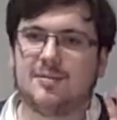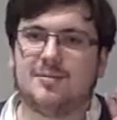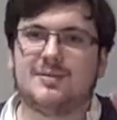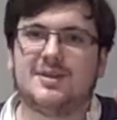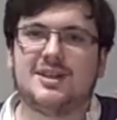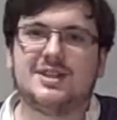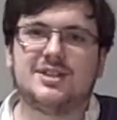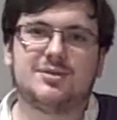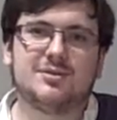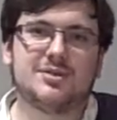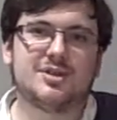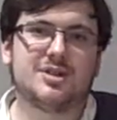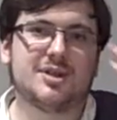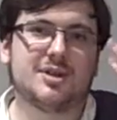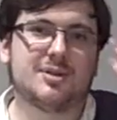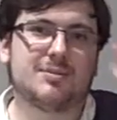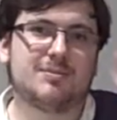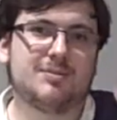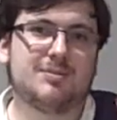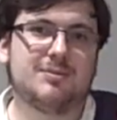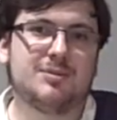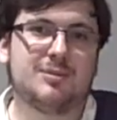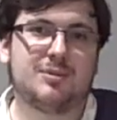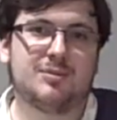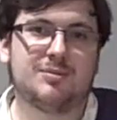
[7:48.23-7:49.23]
This was the
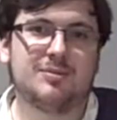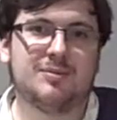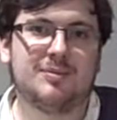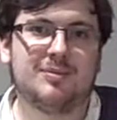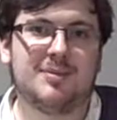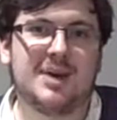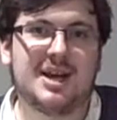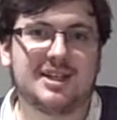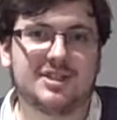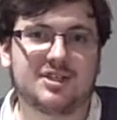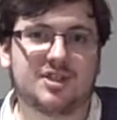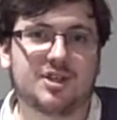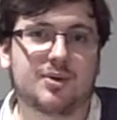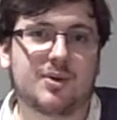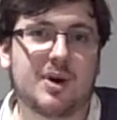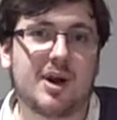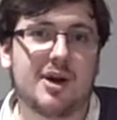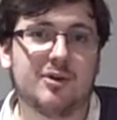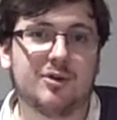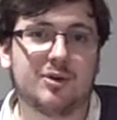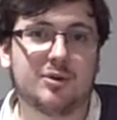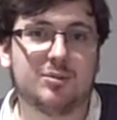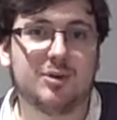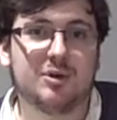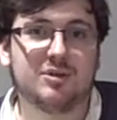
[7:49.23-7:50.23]
match the
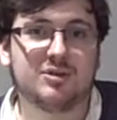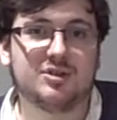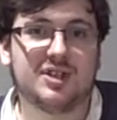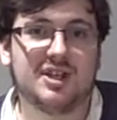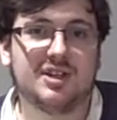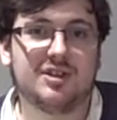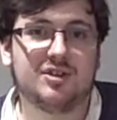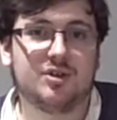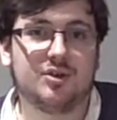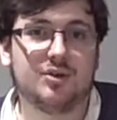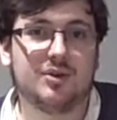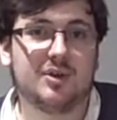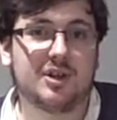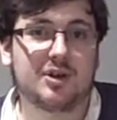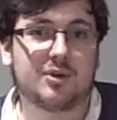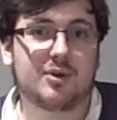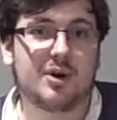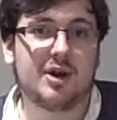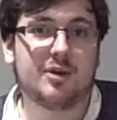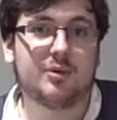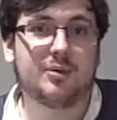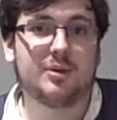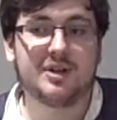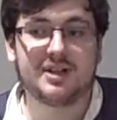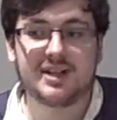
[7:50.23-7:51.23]
crowd were most into, and the
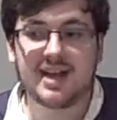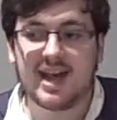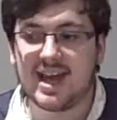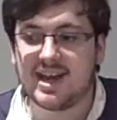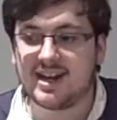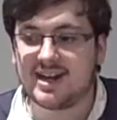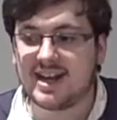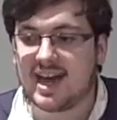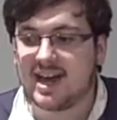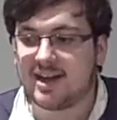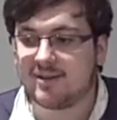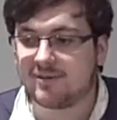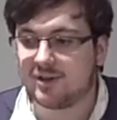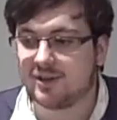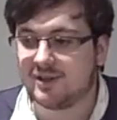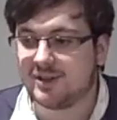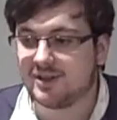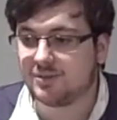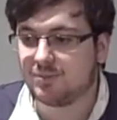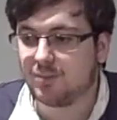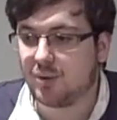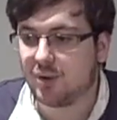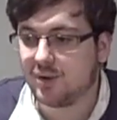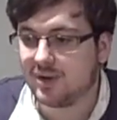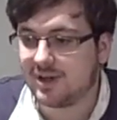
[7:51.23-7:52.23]
crowd were dead after
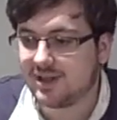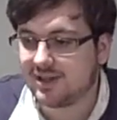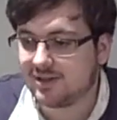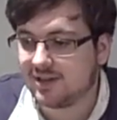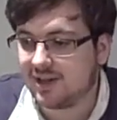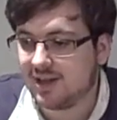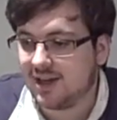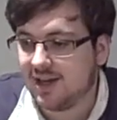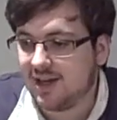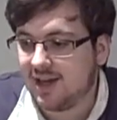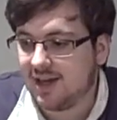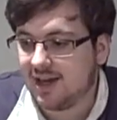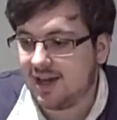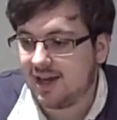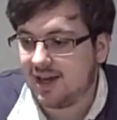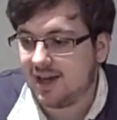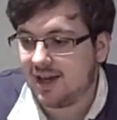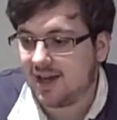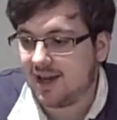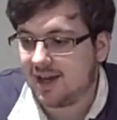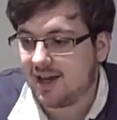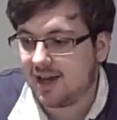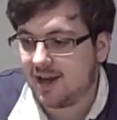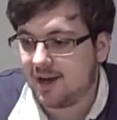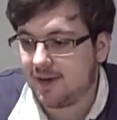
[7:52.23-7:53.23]
this point.
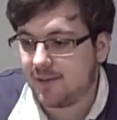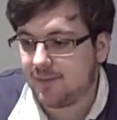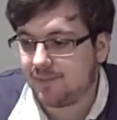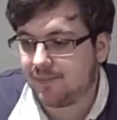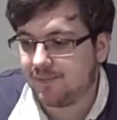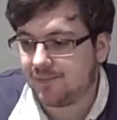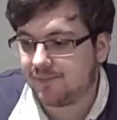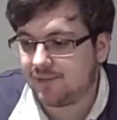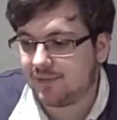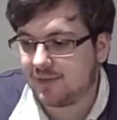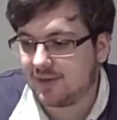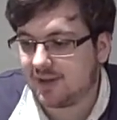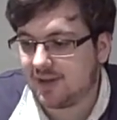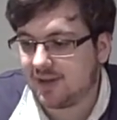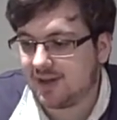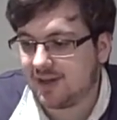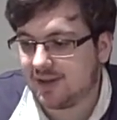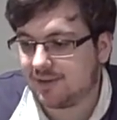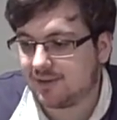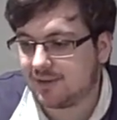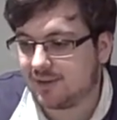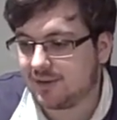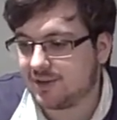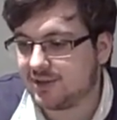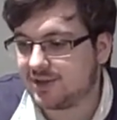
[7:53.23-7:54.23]

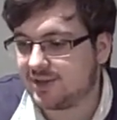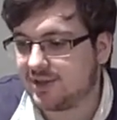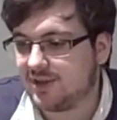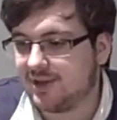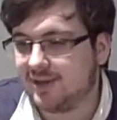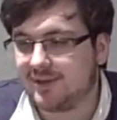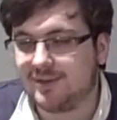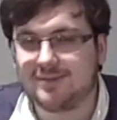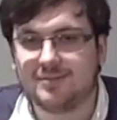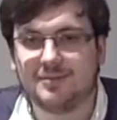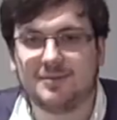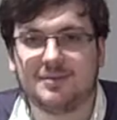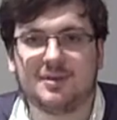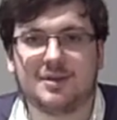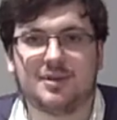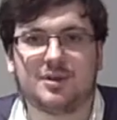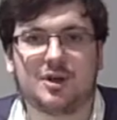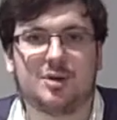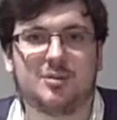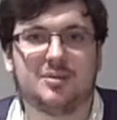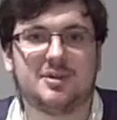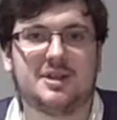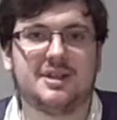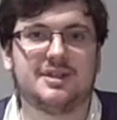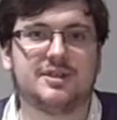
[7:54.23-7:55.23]
Of course, the
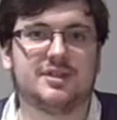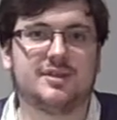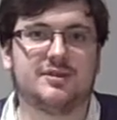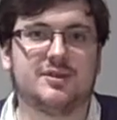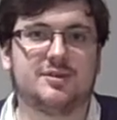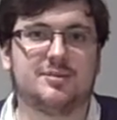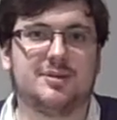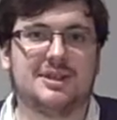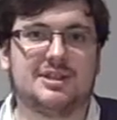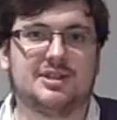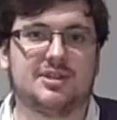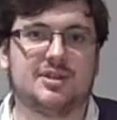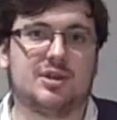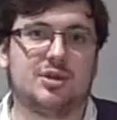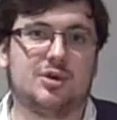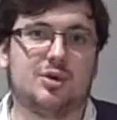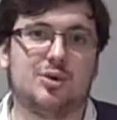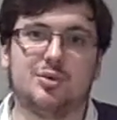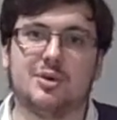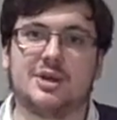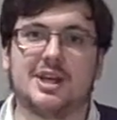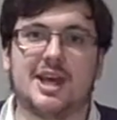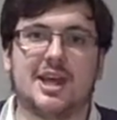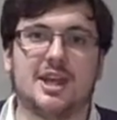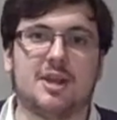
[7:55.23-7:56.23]
competition was basically who
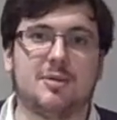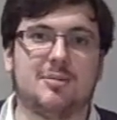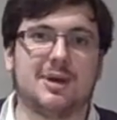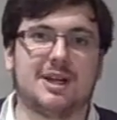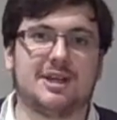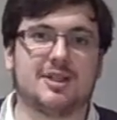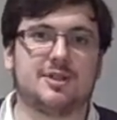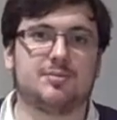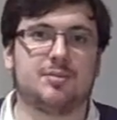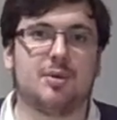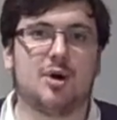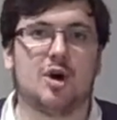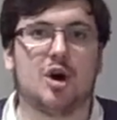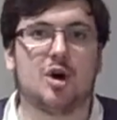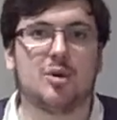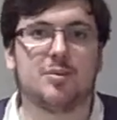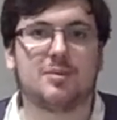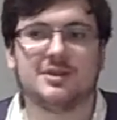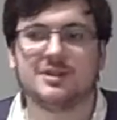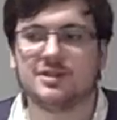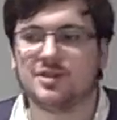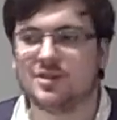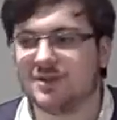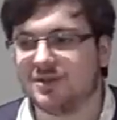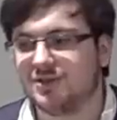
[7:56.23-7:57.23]
would get the biggest pop,
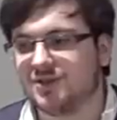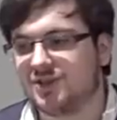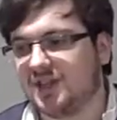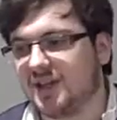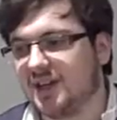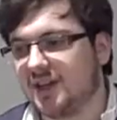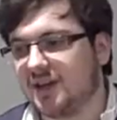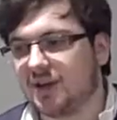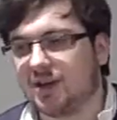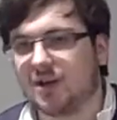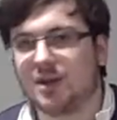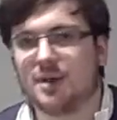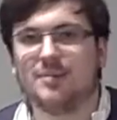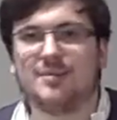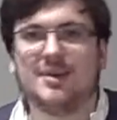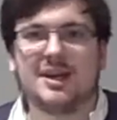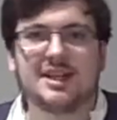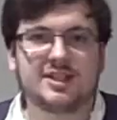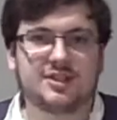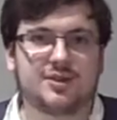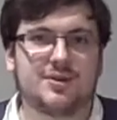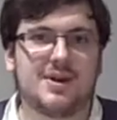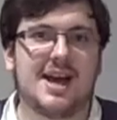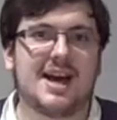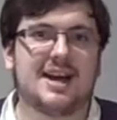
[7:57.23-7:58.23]
and John Cena got the
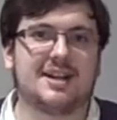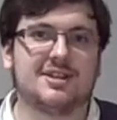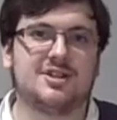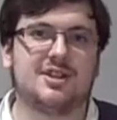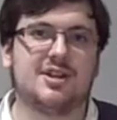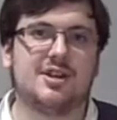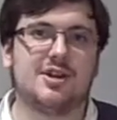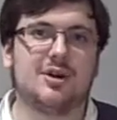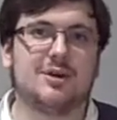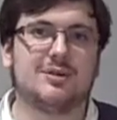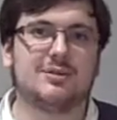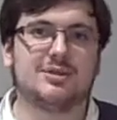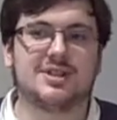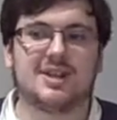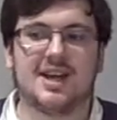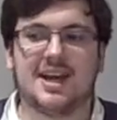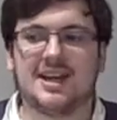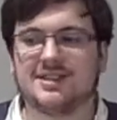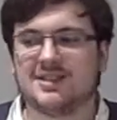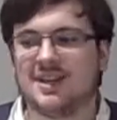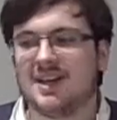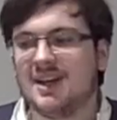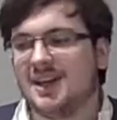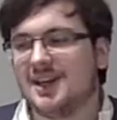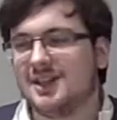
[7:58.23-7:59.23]
mixed reaction he always
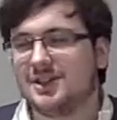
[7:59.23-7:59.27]
gets.